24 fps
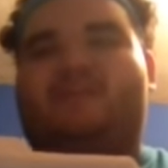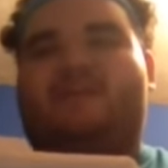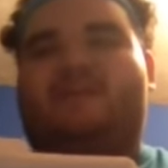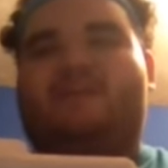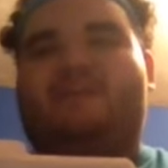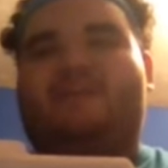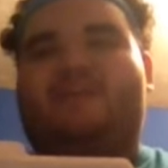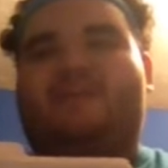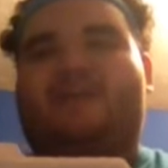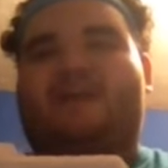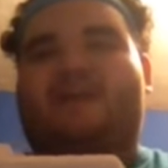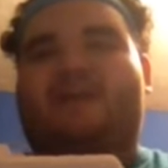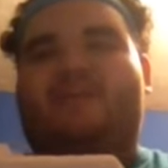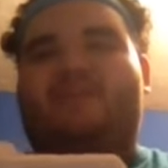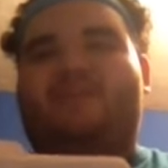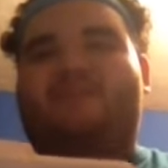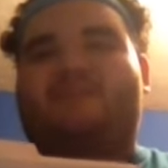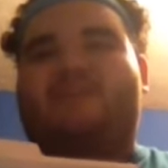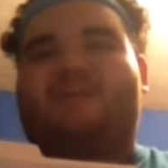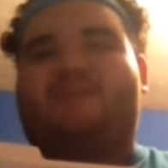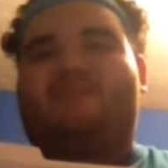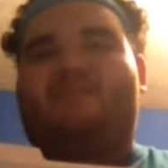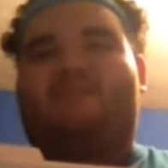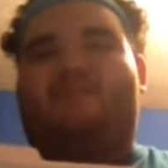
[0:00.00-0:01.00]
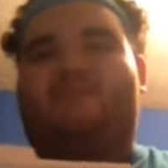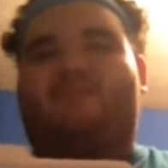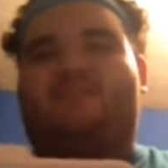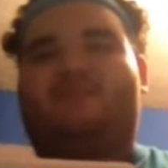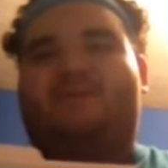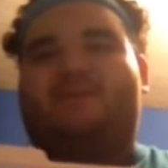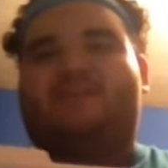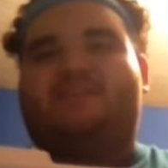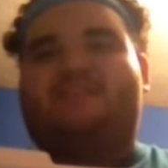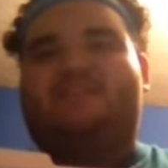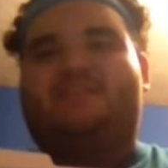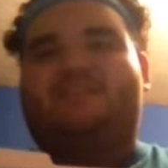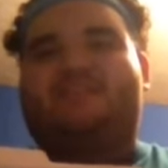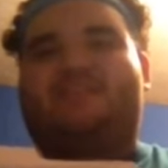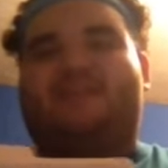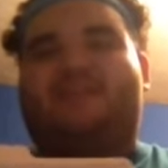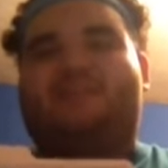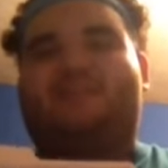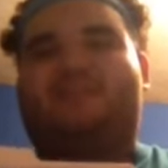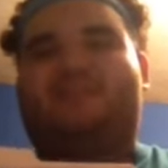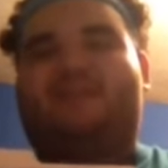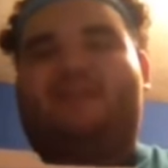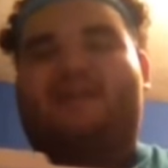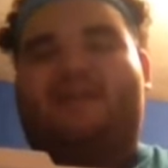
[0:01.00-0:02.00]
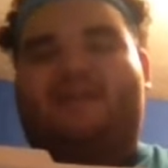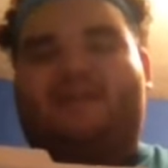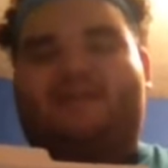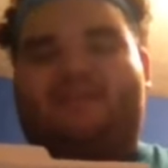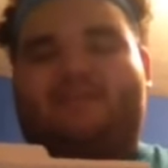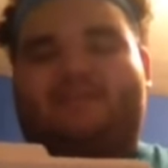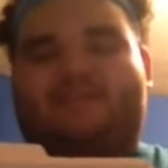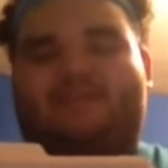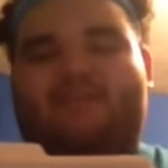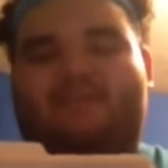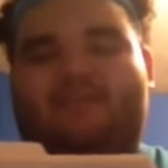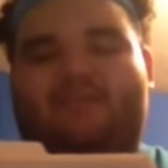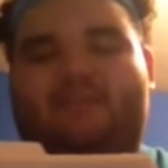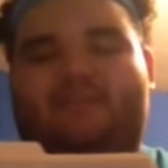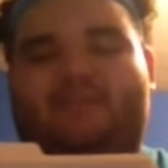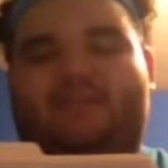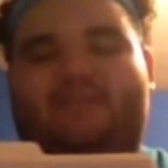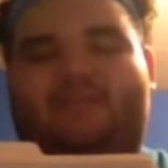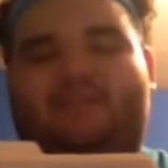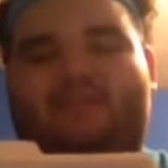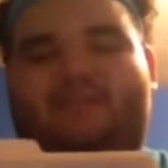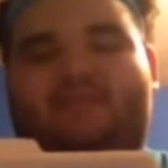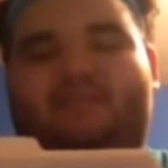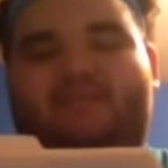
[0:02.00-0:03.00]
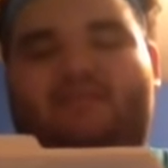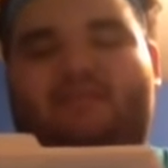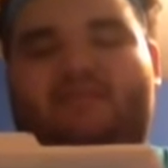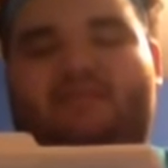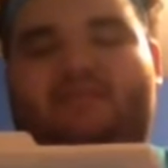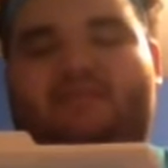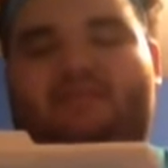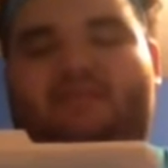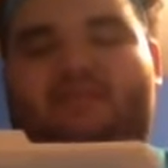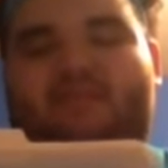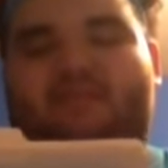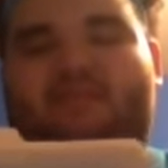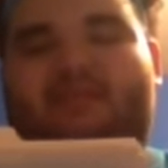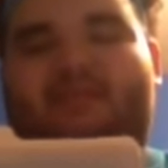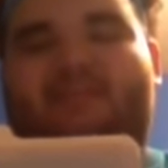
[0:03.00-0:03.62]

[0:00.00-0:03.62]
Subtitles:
I think Iowa's had more rest than Temple has, and